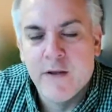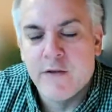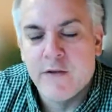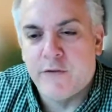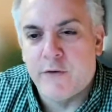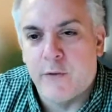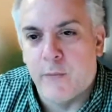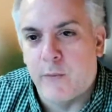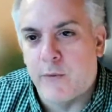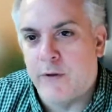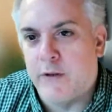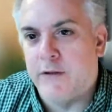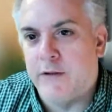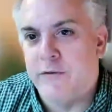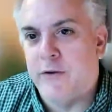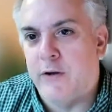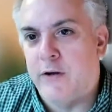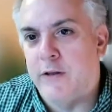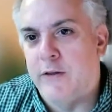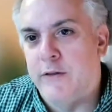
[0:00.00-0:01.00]
So we're going to
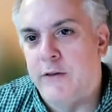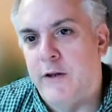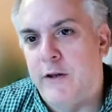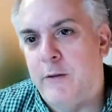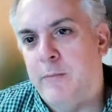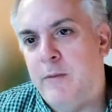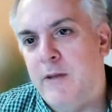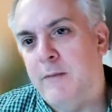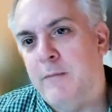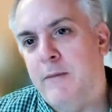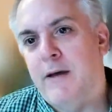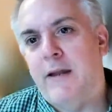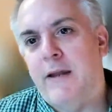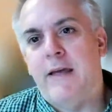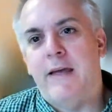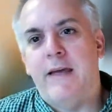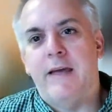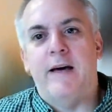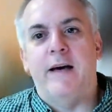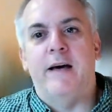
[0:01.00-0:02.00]
talk a little bit about
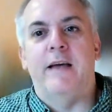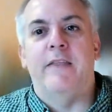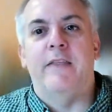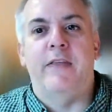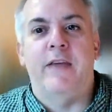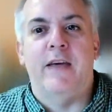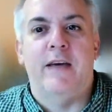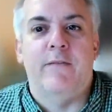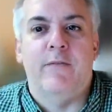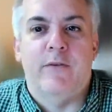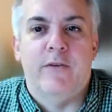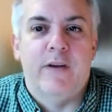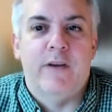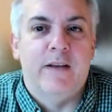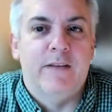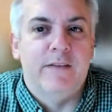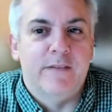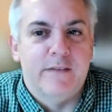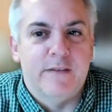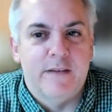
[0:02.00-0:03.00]
AI in the
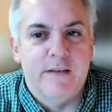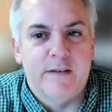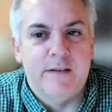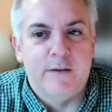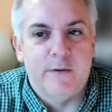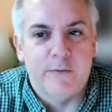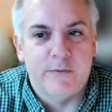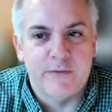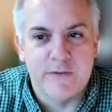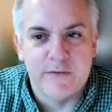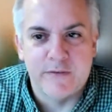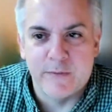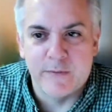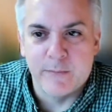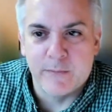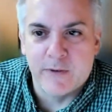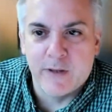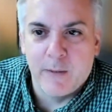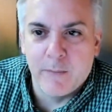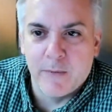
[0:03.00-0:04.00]
advertising
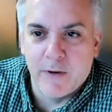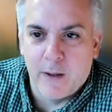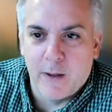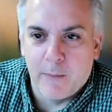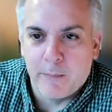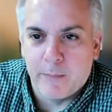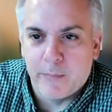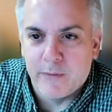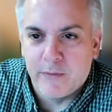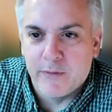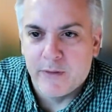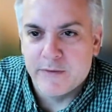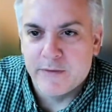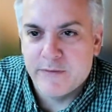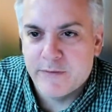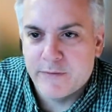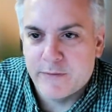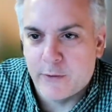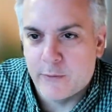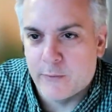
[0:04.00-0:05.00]
ecosystem coming up, but
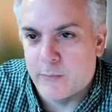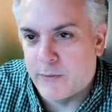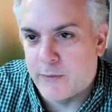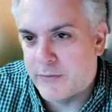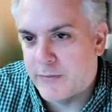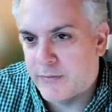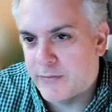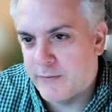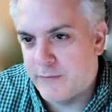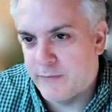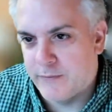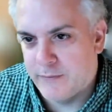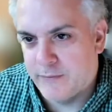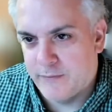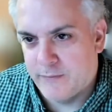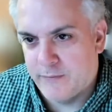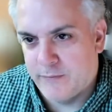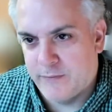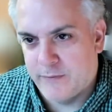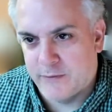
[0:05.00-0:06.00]
let's start with,
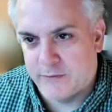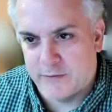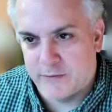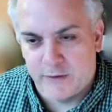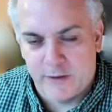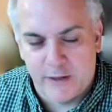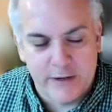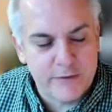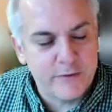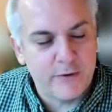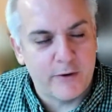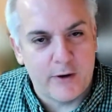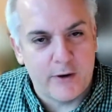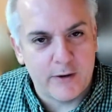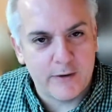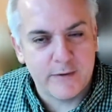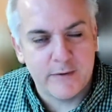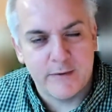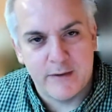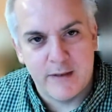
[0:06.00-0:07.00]
there's a lot of
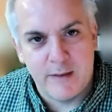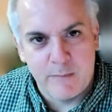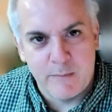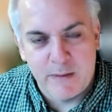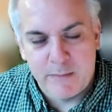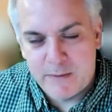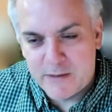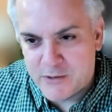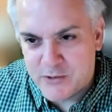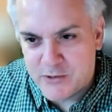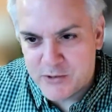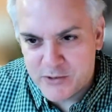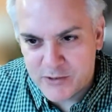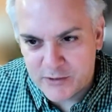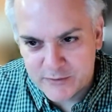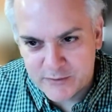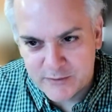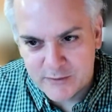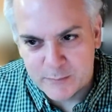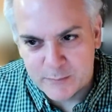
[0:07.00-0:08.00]
talk and maybe
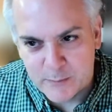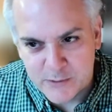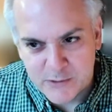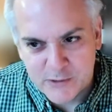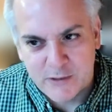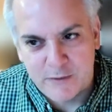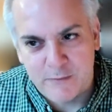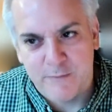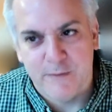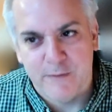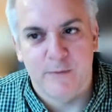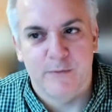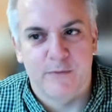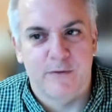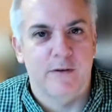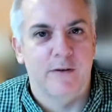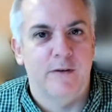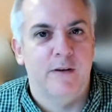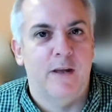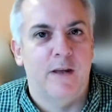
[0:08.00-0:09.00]
just as much
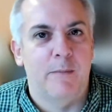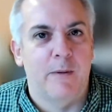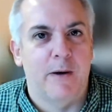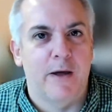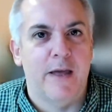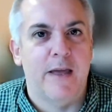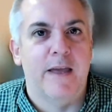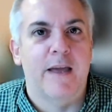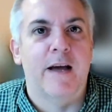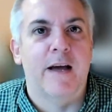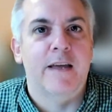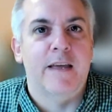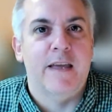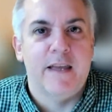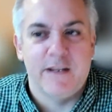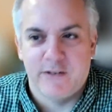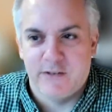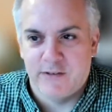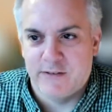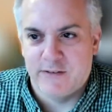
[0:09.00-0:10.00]
confusion about AI
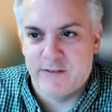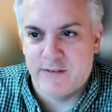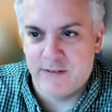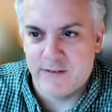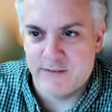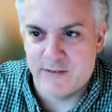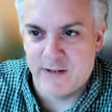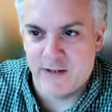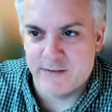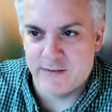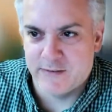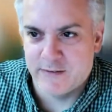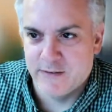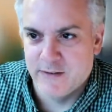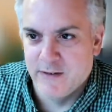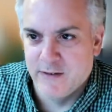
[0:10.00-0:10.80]
agents these days.